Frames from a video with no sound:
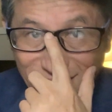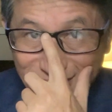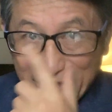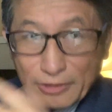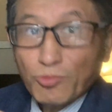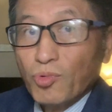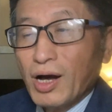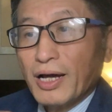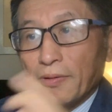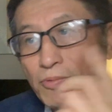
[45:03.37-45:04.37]
This is
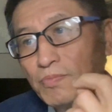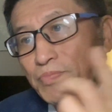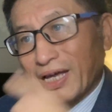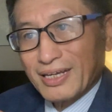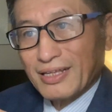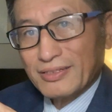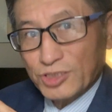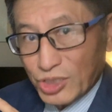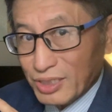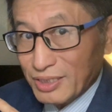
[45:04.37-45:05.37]
why back at
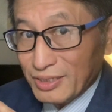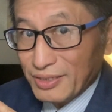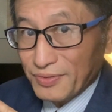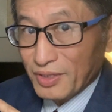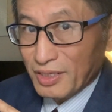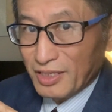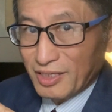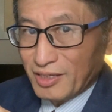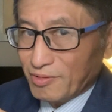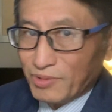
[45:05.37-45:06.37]
GE,
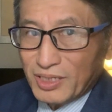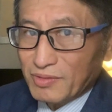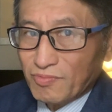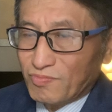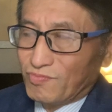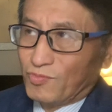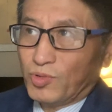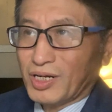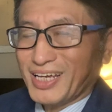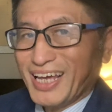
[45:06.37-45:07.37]
we didn't
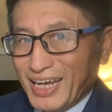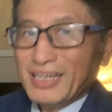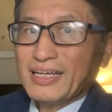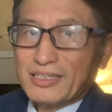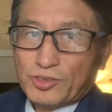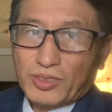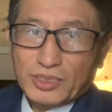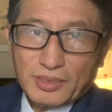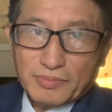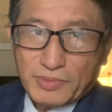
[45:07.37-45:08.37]
want any
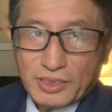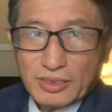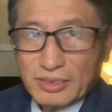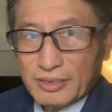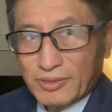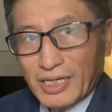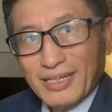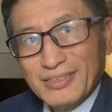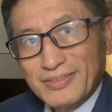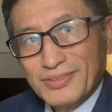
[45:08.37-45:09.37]
transshipment, okay?